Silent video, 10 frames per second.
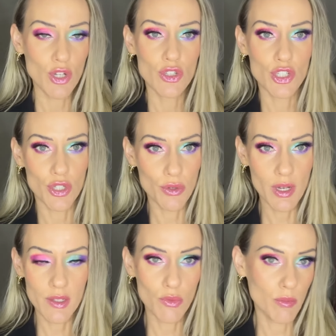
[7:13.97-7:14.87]
Do you
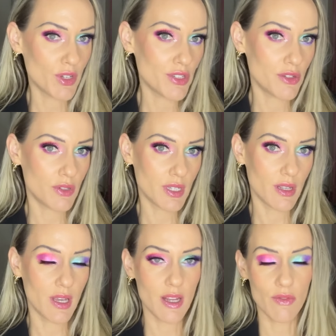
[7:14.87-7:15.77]
guys want me to do a
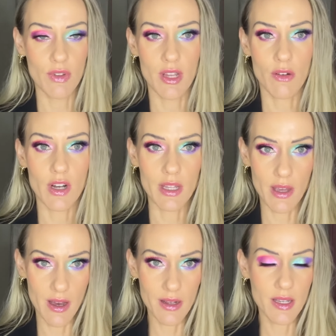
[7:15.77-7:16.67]
dedicated video on
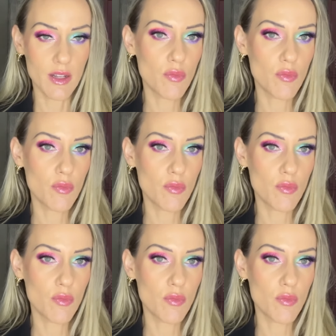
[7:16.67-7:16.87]
Catkin?